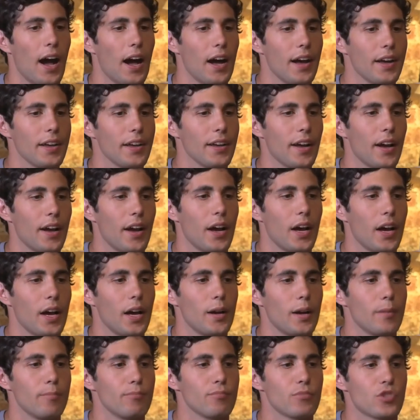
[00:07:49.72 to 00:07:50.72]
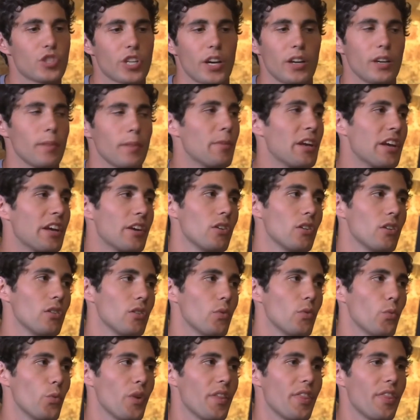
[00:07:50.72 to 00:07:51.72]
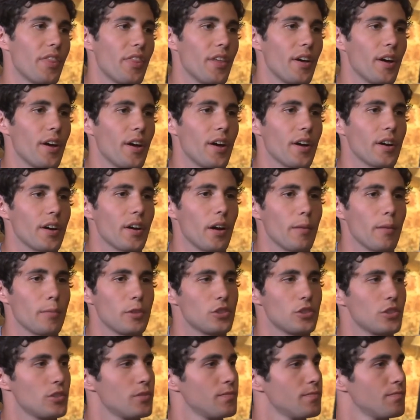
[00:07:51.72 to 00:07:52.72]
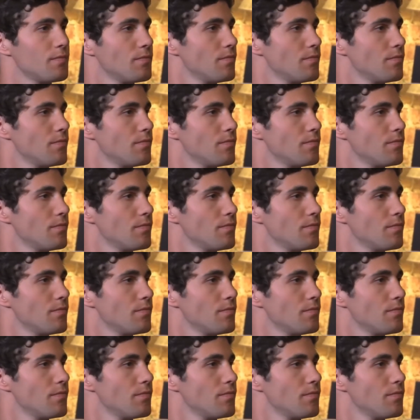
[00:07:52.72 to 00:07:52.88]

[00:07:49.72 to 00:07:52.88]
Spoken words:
I shared a bagel with garbage.